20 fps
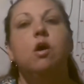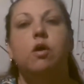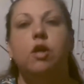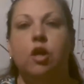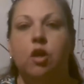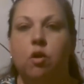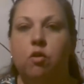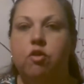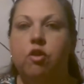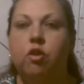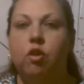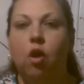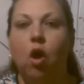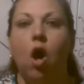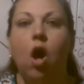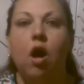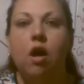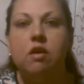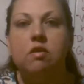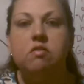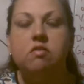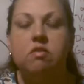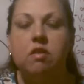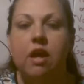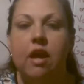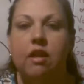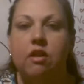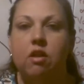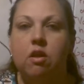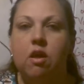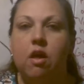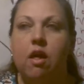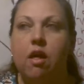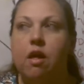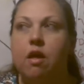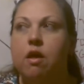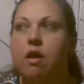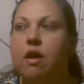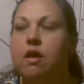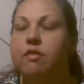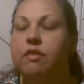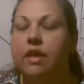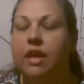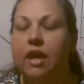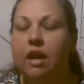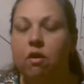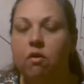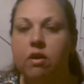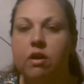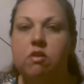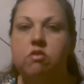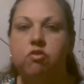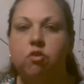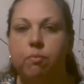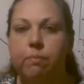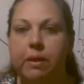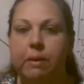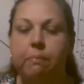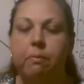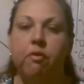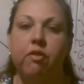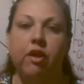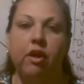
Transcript: You know, the laws and the areas or people